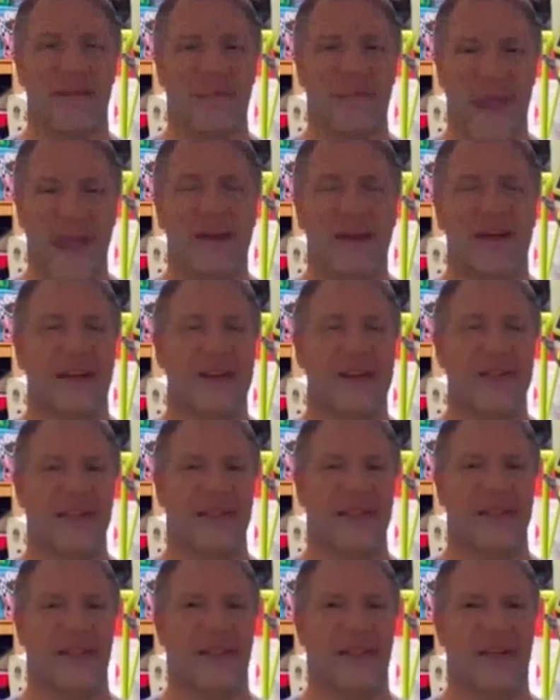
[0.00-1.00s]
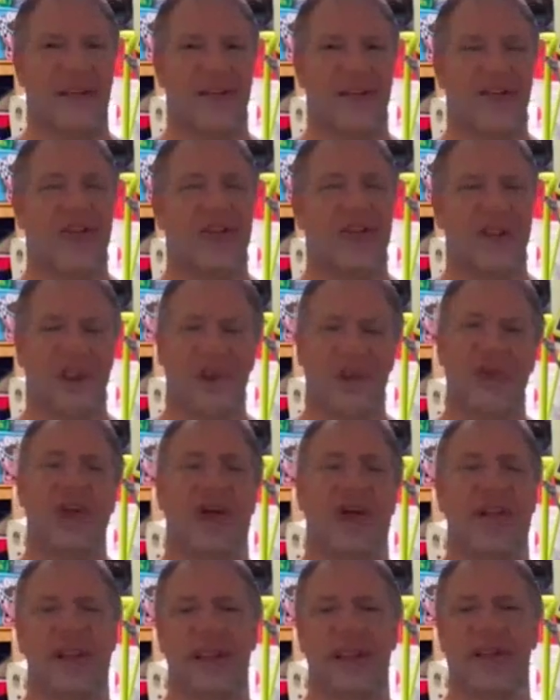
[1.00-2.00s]
Maintenance is huge
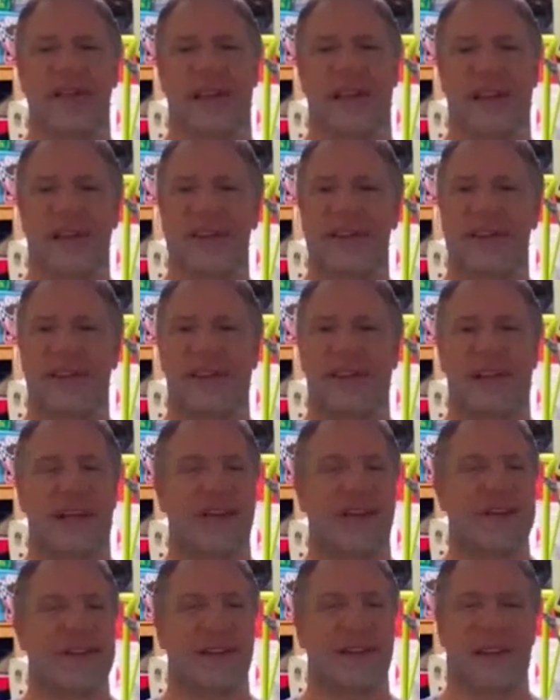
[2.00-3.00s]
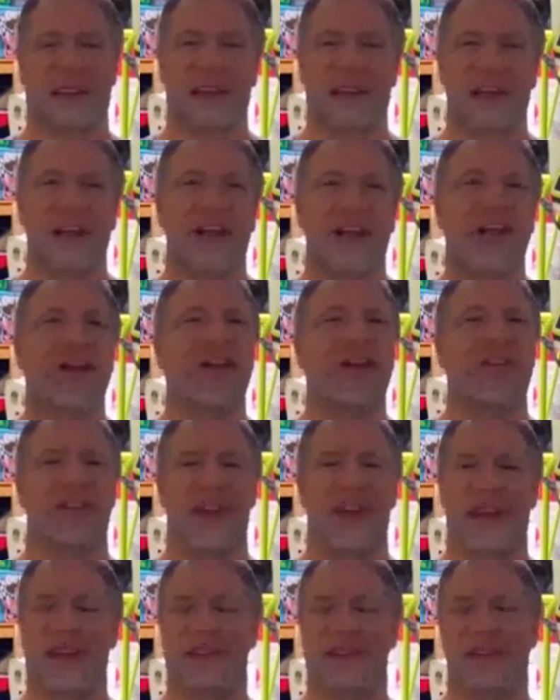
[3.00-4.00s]
on these things. It's the little
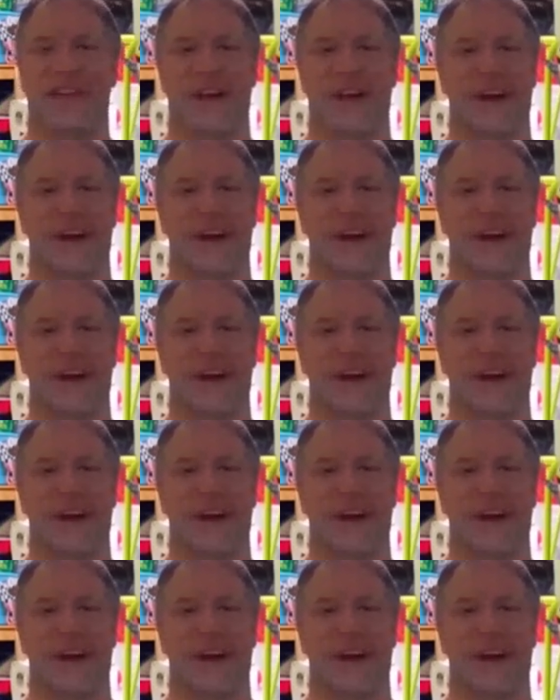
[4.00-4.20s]
things, you